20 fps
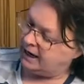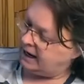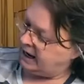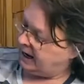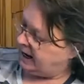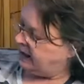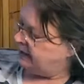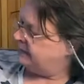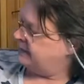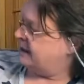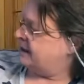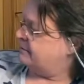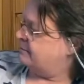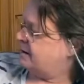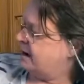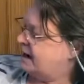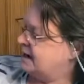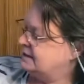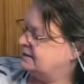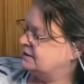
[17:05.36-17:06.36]
and then
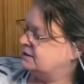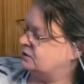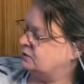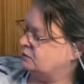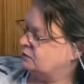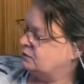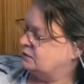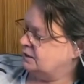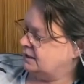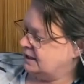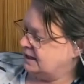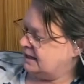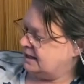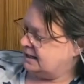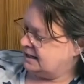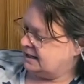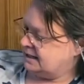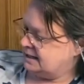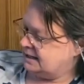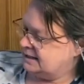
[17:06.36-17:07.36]
my school
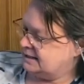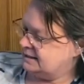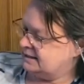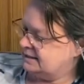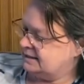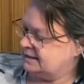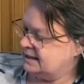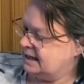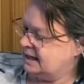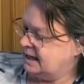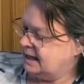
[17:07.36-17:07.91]
is